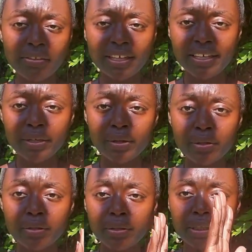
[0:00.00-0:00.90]
the
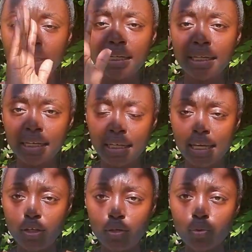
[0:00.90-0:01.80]
hill,
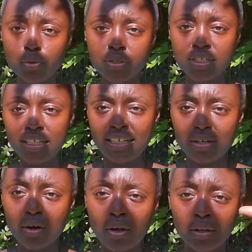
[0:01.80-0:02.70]
you'll
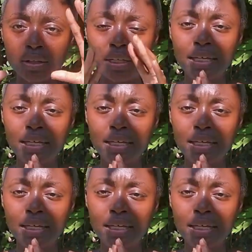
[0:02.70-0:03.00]
see on